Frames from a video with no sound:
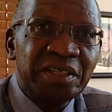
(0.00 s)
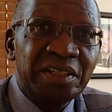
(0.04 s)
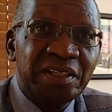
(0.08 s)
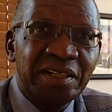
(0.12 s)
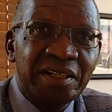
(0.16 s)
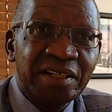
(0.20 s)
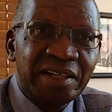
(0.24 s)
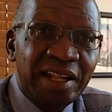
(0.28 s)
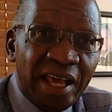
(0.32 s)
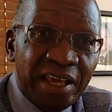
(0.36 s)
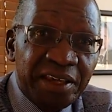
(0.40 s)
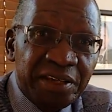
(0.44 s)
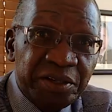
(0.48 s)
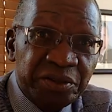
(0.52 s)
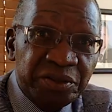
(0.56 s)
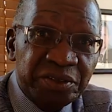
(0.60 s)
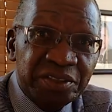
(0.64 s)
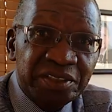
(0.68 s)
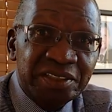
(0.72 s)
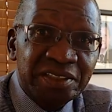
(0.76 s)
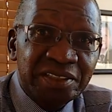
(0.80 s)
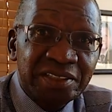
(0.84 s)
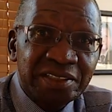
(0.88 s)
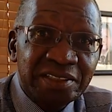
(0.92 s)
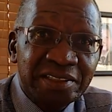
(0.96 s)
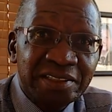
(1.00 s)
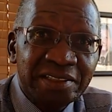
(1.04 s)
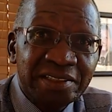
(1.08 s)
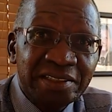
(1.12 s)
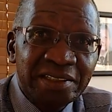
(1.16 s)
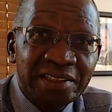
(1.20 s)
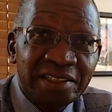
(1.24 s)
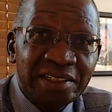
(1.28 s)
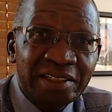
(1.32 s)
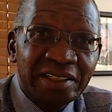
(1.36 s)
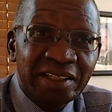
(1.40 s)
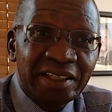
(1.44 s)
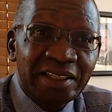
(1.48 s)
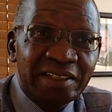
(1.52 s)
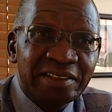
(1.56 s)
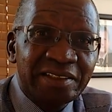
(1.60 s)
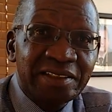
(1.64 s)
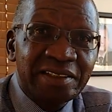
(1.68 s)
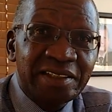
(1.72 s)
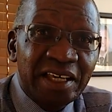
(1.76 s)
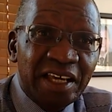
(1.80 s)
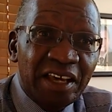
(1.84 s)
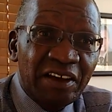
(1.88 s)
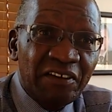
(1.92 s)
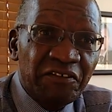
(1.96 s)
big lions,
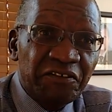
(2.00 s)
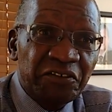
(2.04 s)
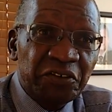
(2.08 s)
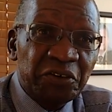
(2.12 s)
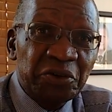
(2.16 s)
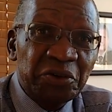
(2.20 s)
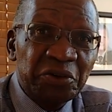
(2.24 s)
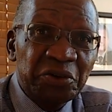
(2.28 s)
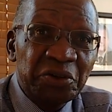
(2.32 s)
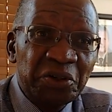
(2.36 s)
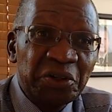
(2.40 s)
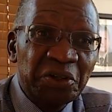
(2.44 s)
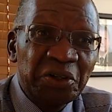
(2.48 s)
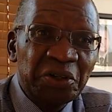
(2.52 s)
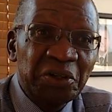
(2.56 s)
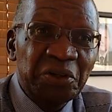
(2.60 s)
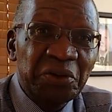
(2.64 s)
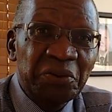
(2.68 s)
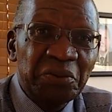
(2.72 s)
and therefore